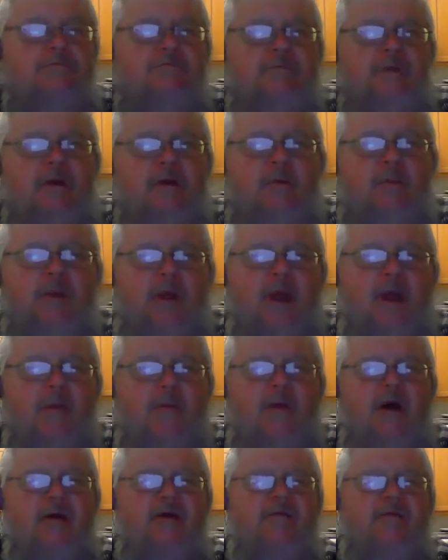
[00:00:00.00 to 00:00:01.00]
Well, p hat
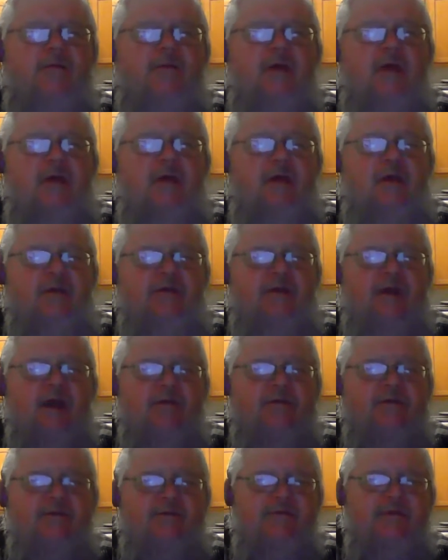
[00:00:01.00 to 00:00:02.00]
minus p in this
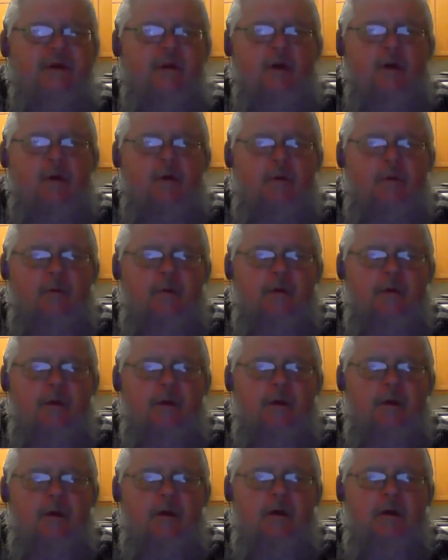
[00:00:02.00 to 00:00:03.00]
case is 0.
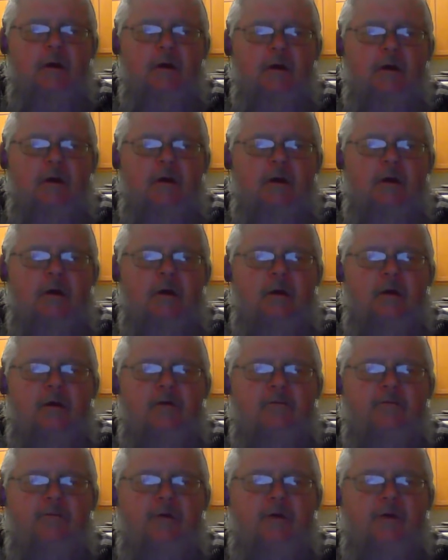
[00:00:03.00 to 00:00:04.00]

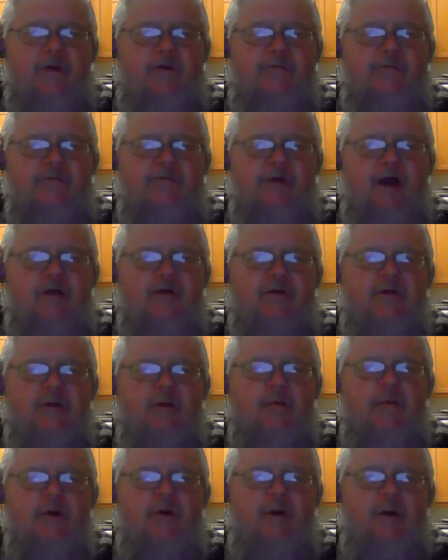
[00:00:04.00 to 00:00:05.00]
If we don't have a value
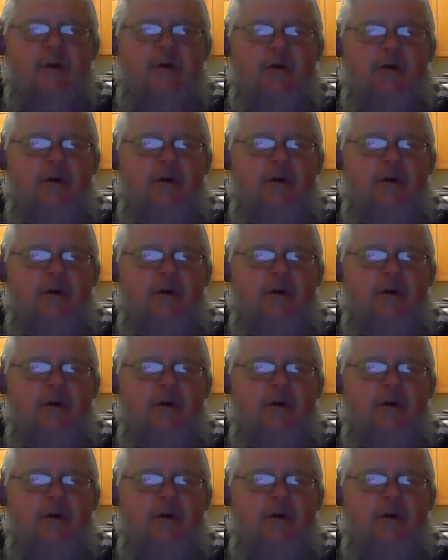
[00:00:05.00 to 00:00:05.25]
number,